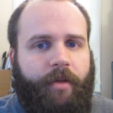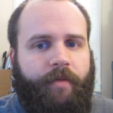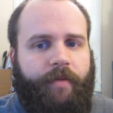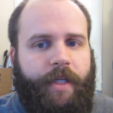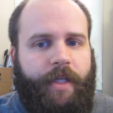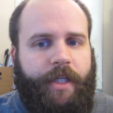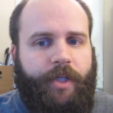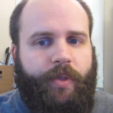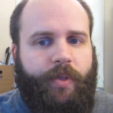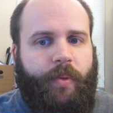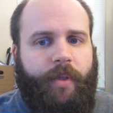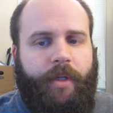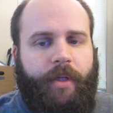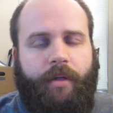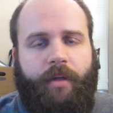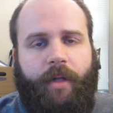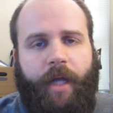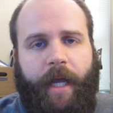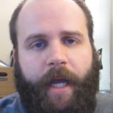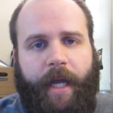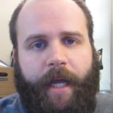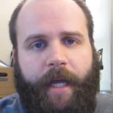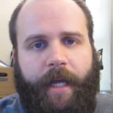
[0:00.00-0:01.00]
of Israel
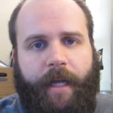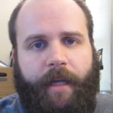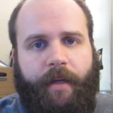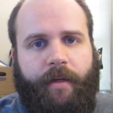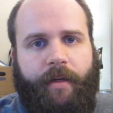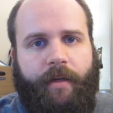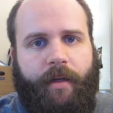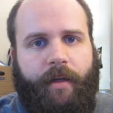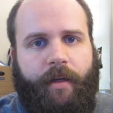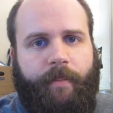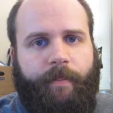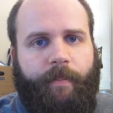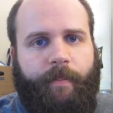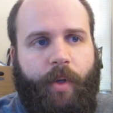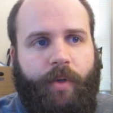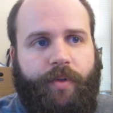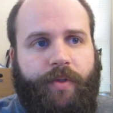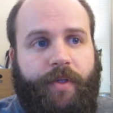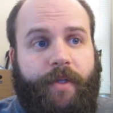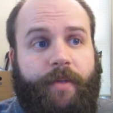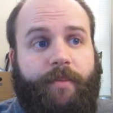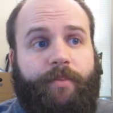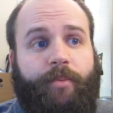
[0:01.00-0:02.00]
had
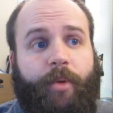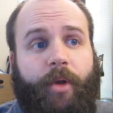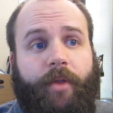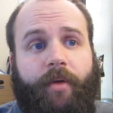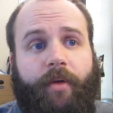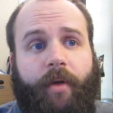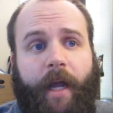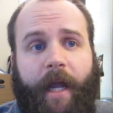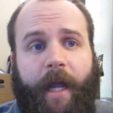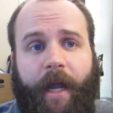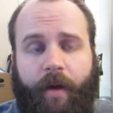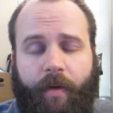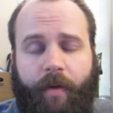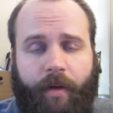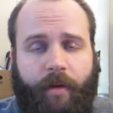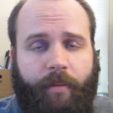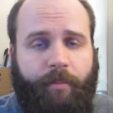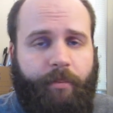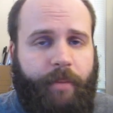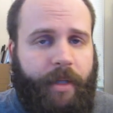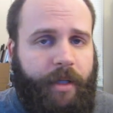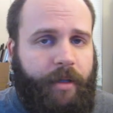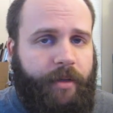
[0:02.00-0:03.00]
Moses' brother
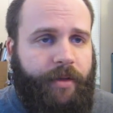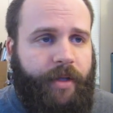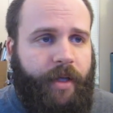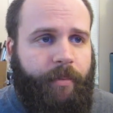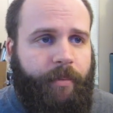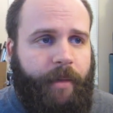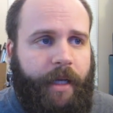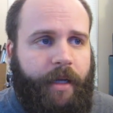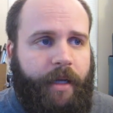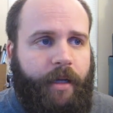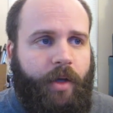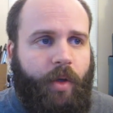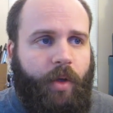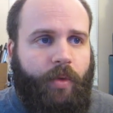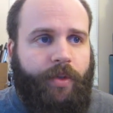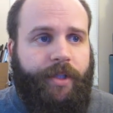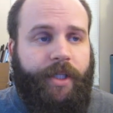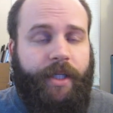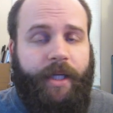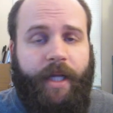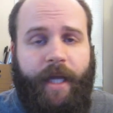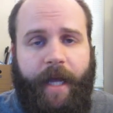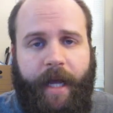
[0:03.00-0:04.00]
Aaron build them a
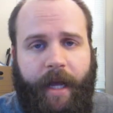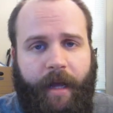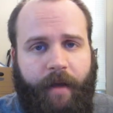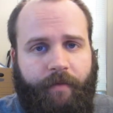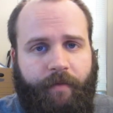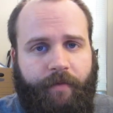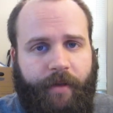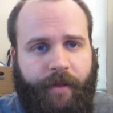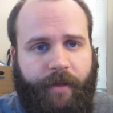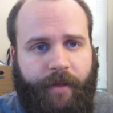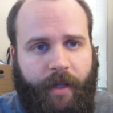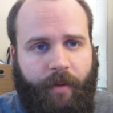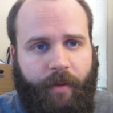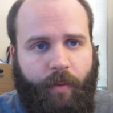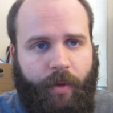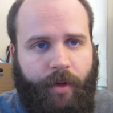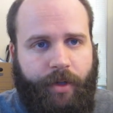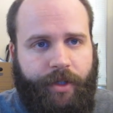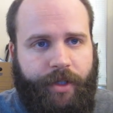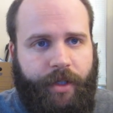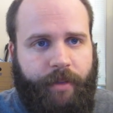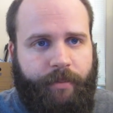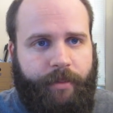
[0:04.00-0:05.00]
golden calf that they
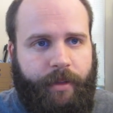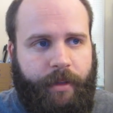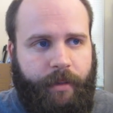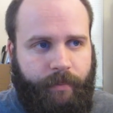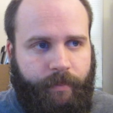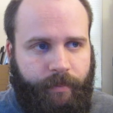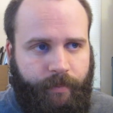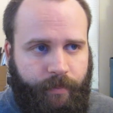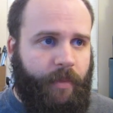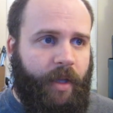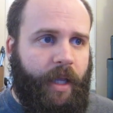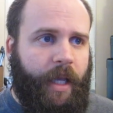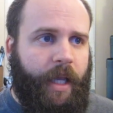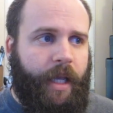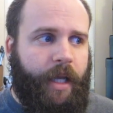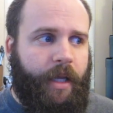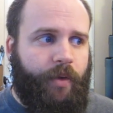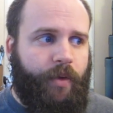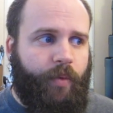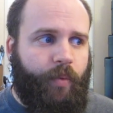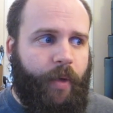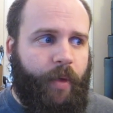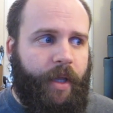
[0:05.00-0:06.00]
worshipped.
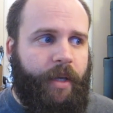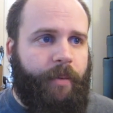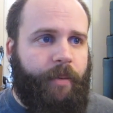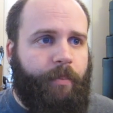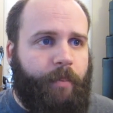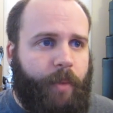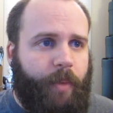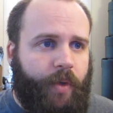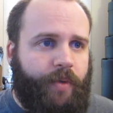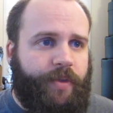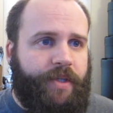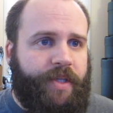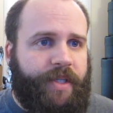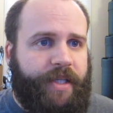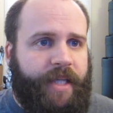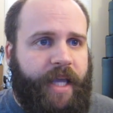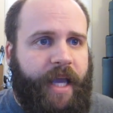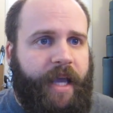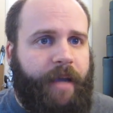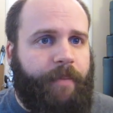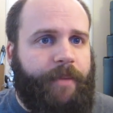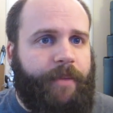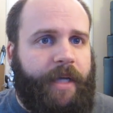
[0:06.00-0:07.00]
And when Moses
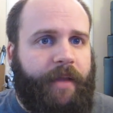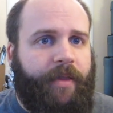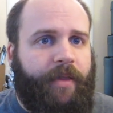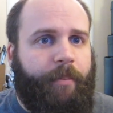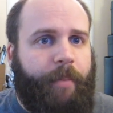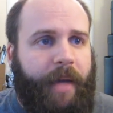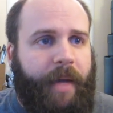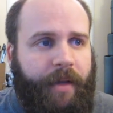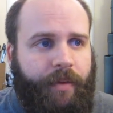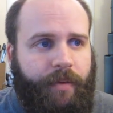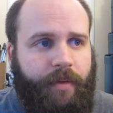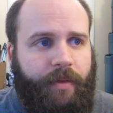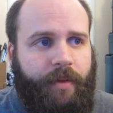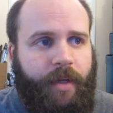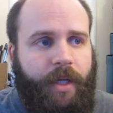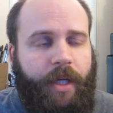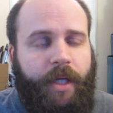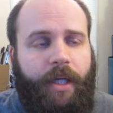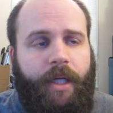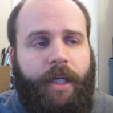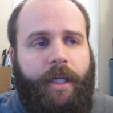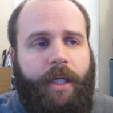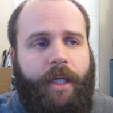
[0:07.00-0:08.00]
came down the mountain,
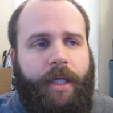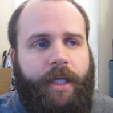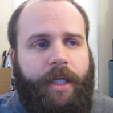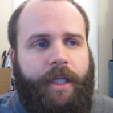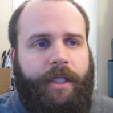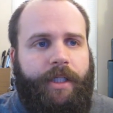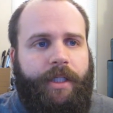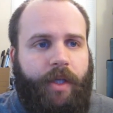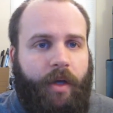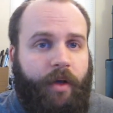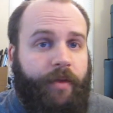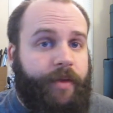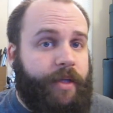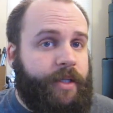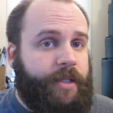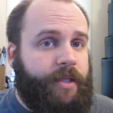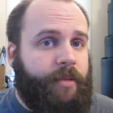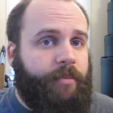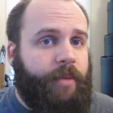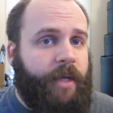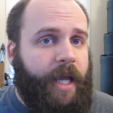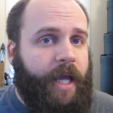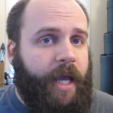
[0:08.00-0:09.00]
he saw this
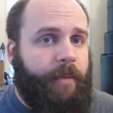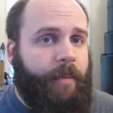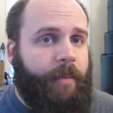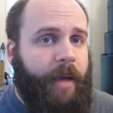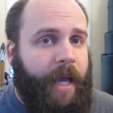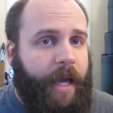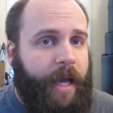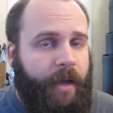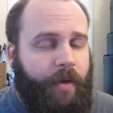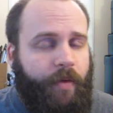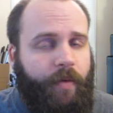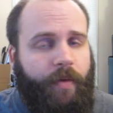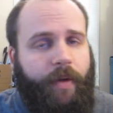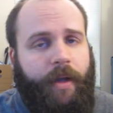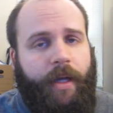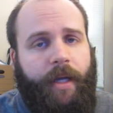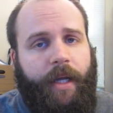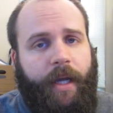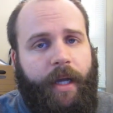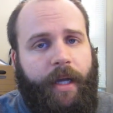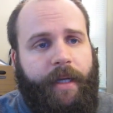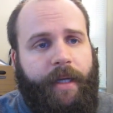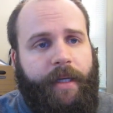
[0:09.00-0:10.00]
and became
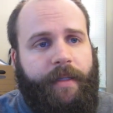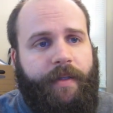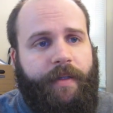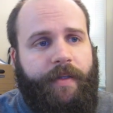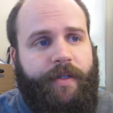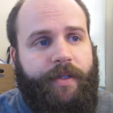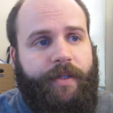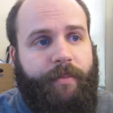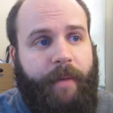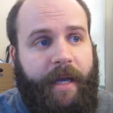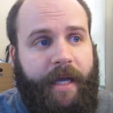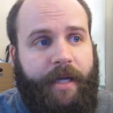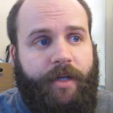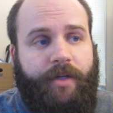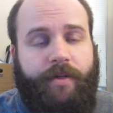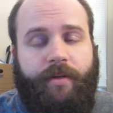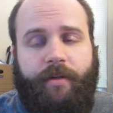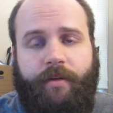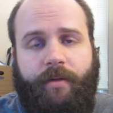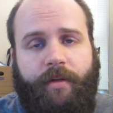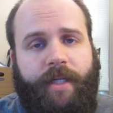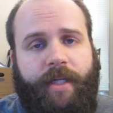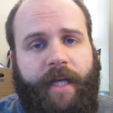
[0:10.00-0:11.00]
angry and
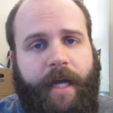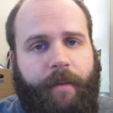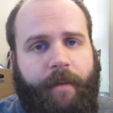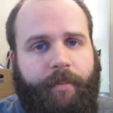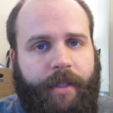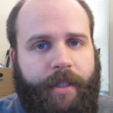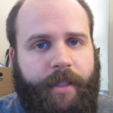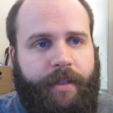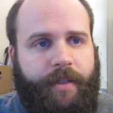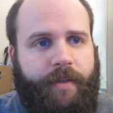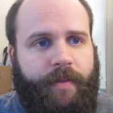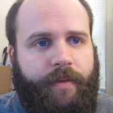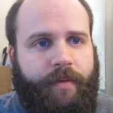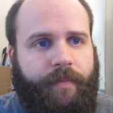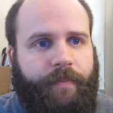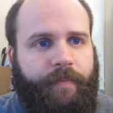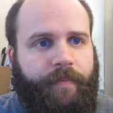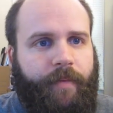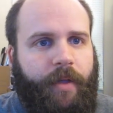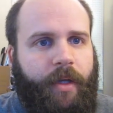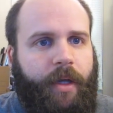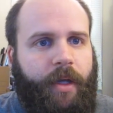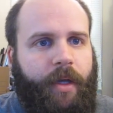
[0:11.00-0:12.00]
smashed the tablets.
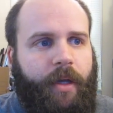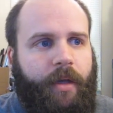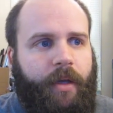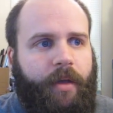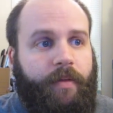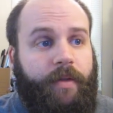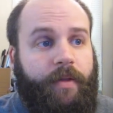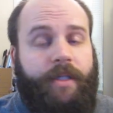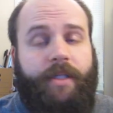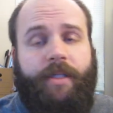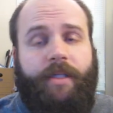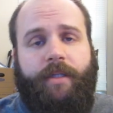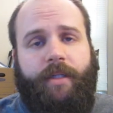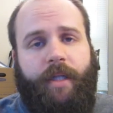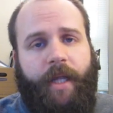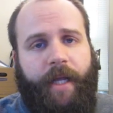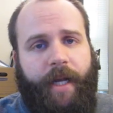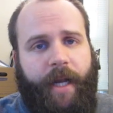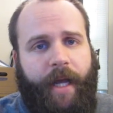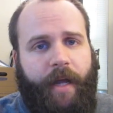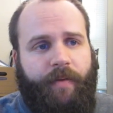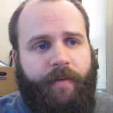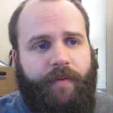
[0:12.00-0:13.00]
This is
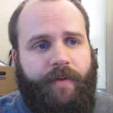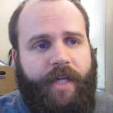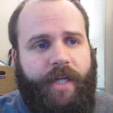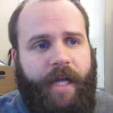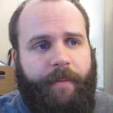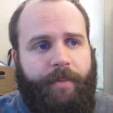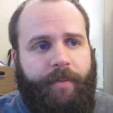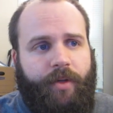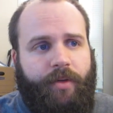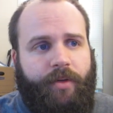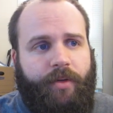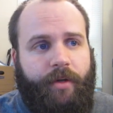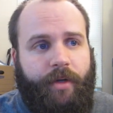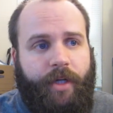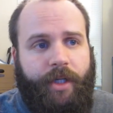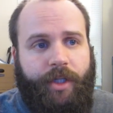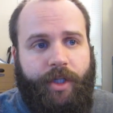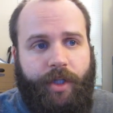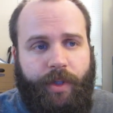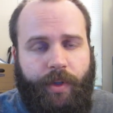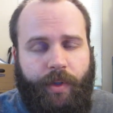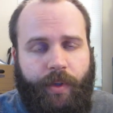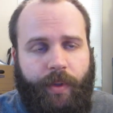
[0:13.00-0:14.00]
laid out in chapter
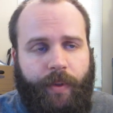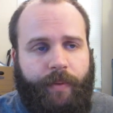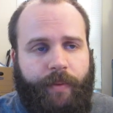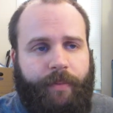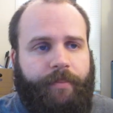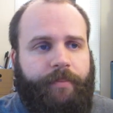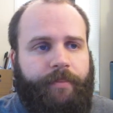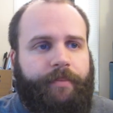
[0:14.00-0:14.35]
32.